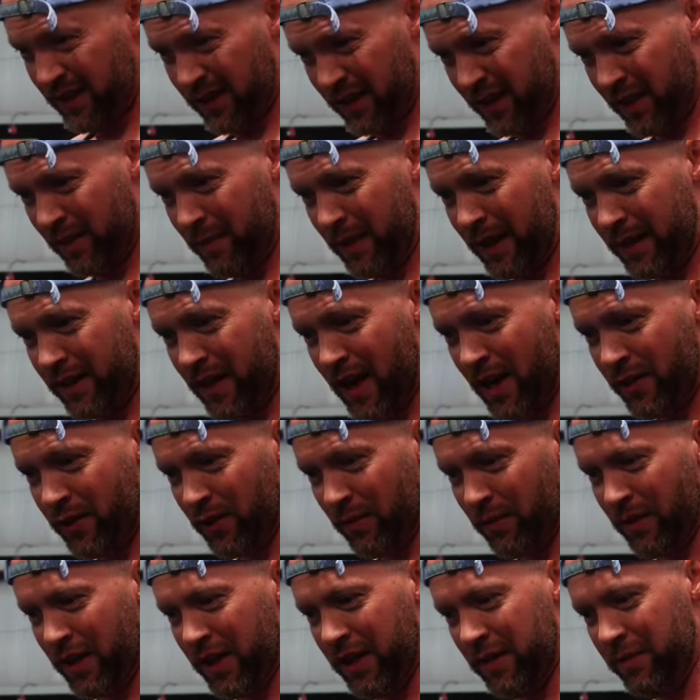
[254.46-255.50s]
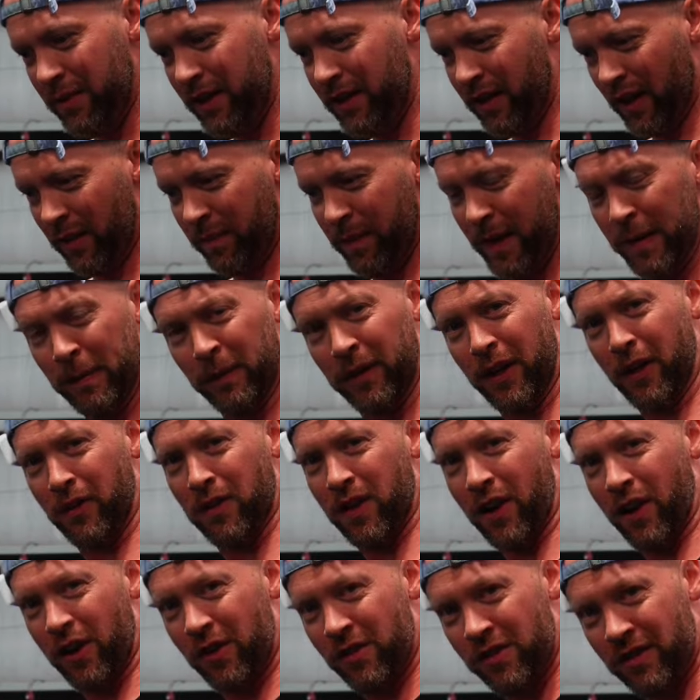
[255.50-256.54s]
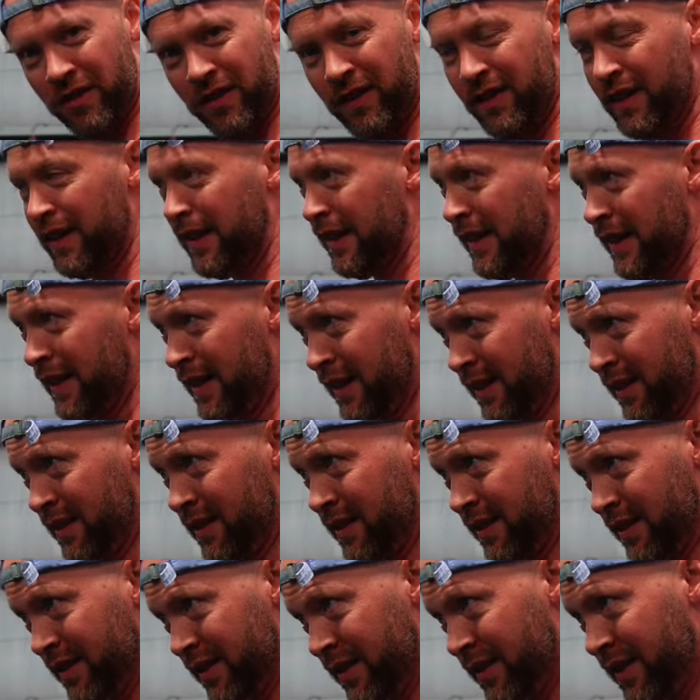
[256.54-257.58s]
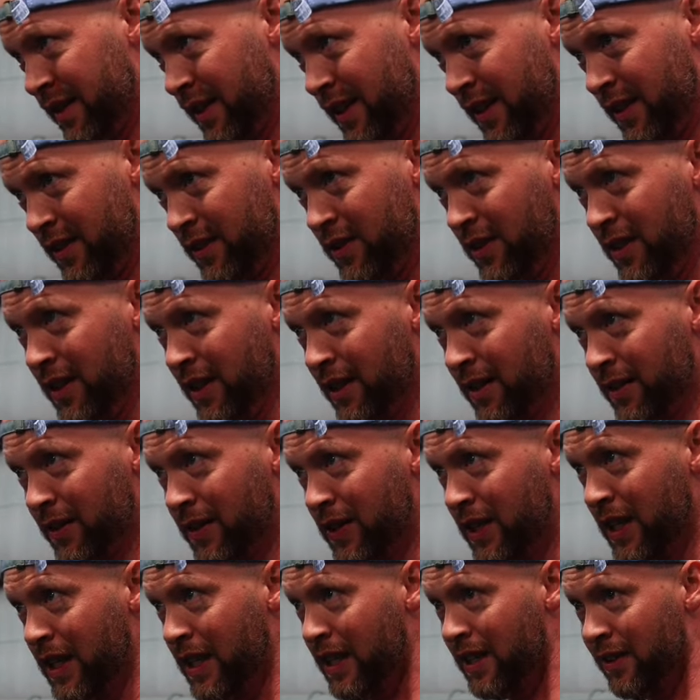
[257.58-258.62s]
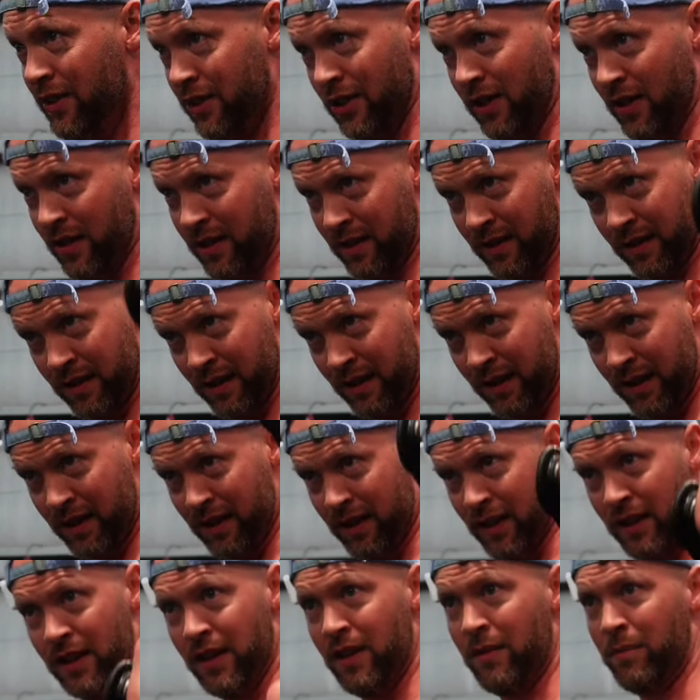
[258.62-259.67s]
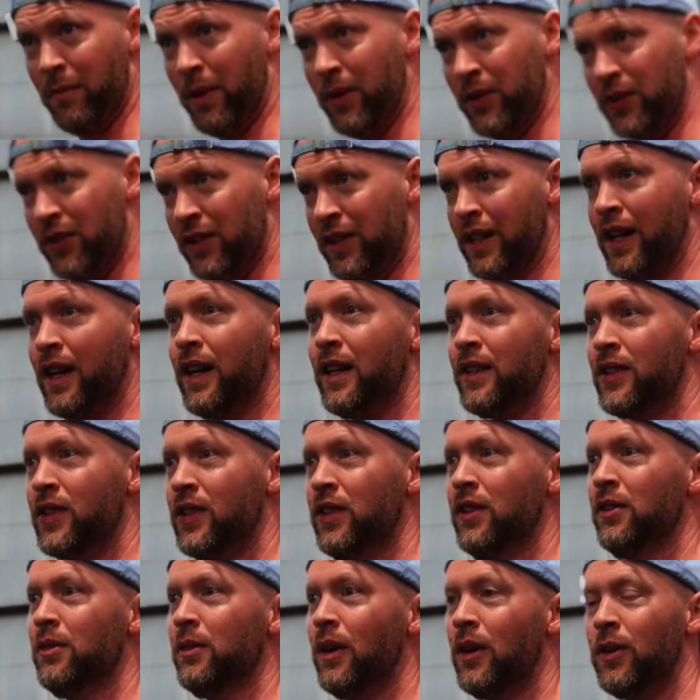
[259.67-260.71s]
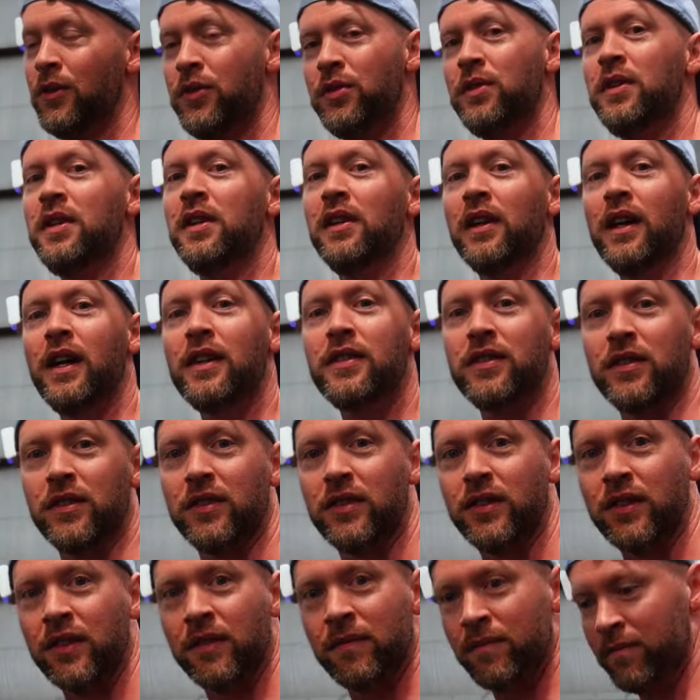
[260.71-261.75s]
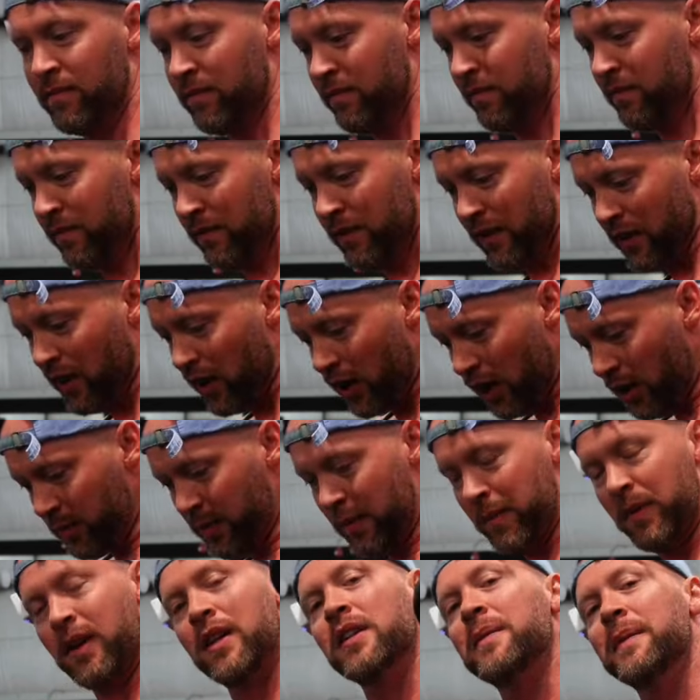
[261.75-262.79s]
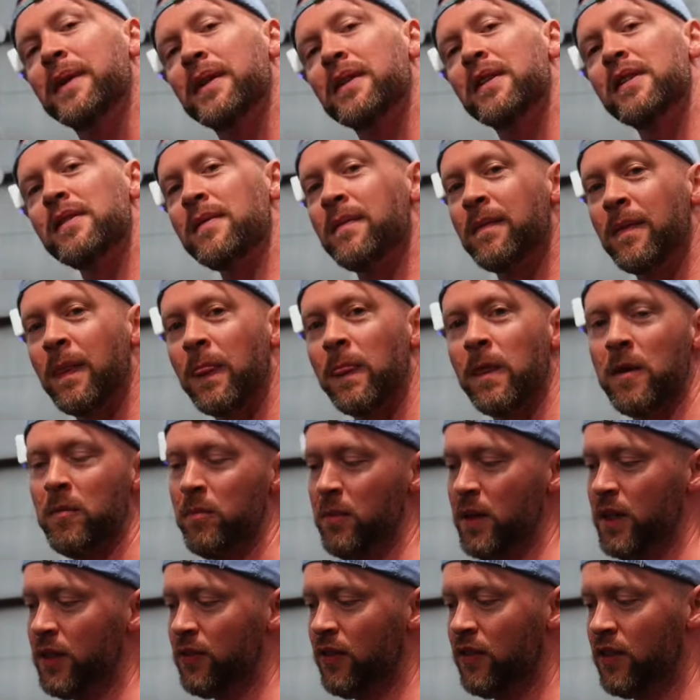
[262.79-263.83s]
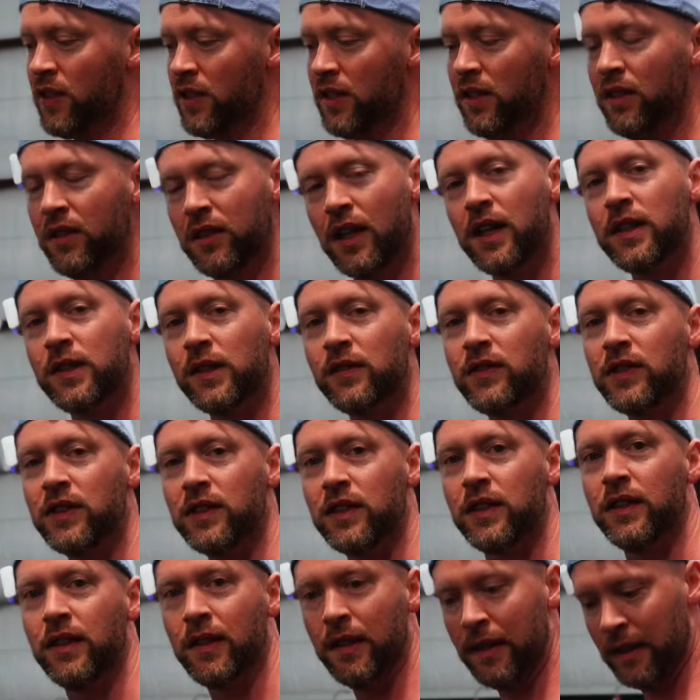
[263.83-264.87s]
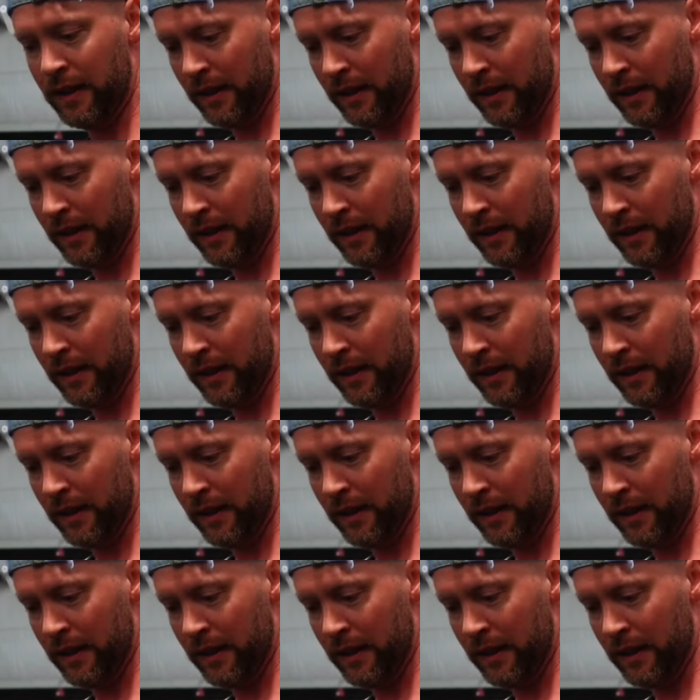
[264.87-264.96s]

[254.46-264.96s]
the thing about natural bodybuilding people don't know, is you get on stage, most of the guys do all three classes. Open bodybuilding, men's physique, classic physique.